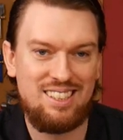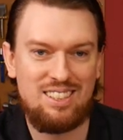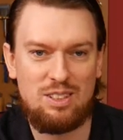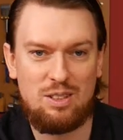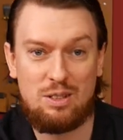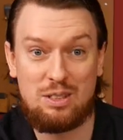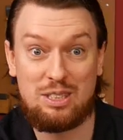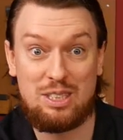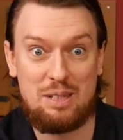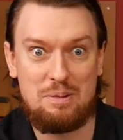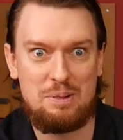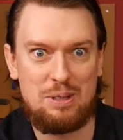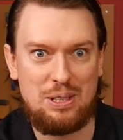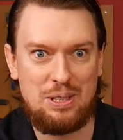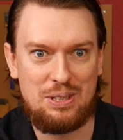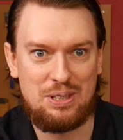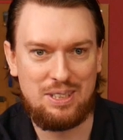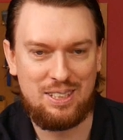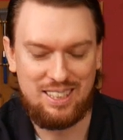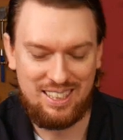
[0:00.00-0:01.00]
as long as they were
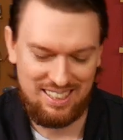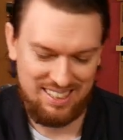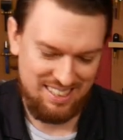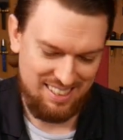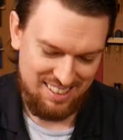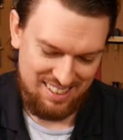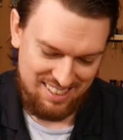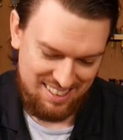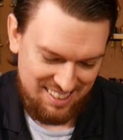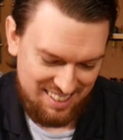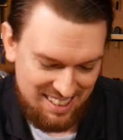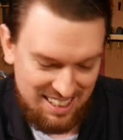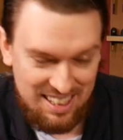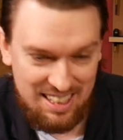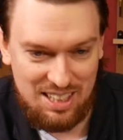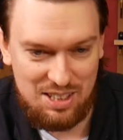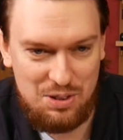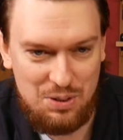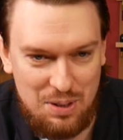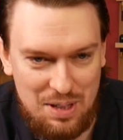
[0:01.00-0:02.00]
good
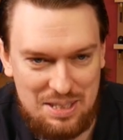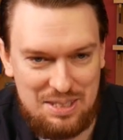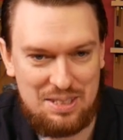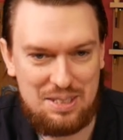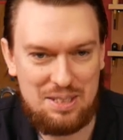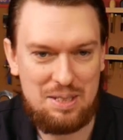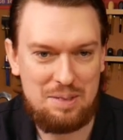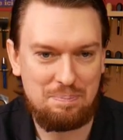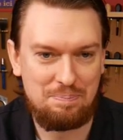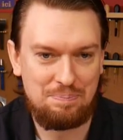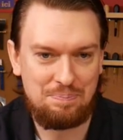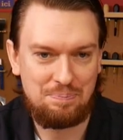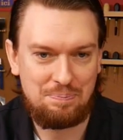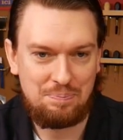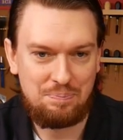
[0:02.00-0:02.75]
and I trusted them.